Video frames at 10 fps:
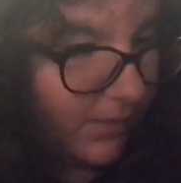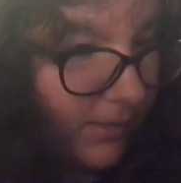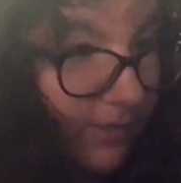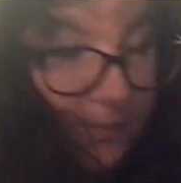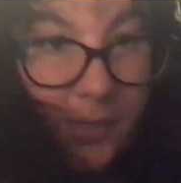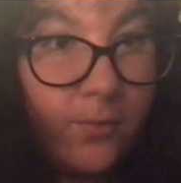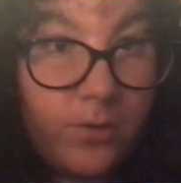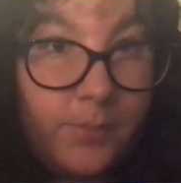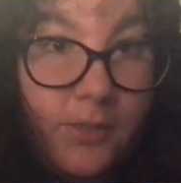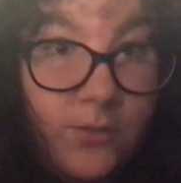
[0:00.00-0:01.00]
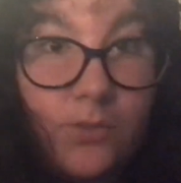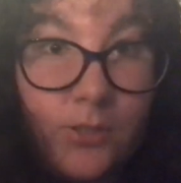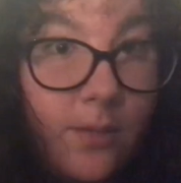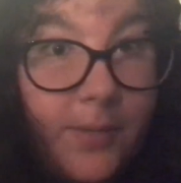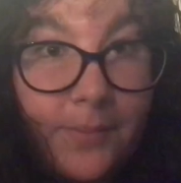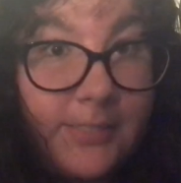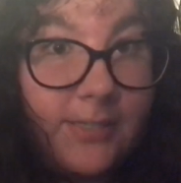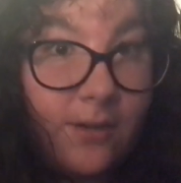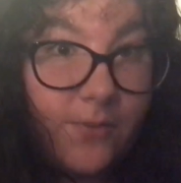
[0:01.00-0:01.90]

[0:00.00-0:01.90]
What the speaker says: Because Mike wanted me to do this all by myself.